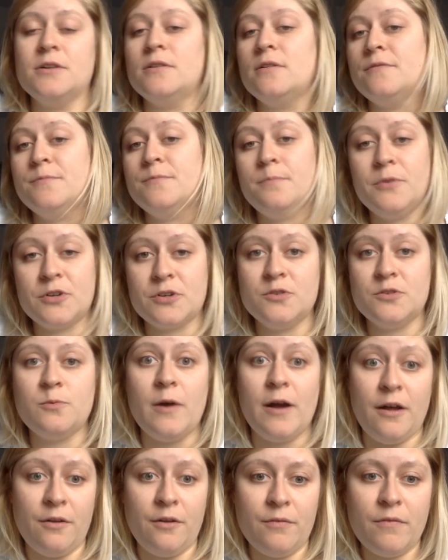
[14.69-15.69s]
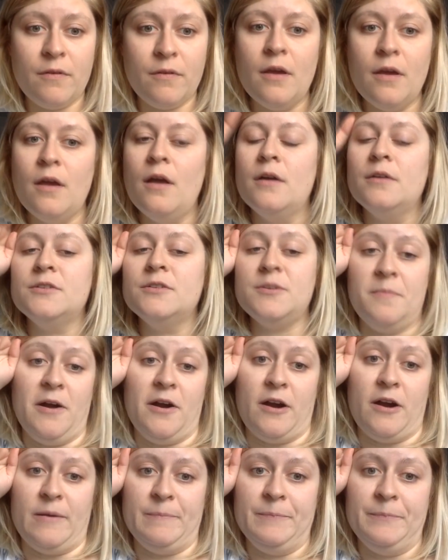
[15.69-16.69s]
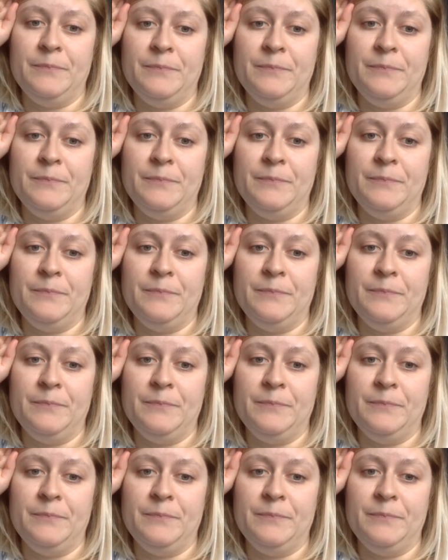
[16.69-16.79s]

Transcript: of book 12 tomorrow.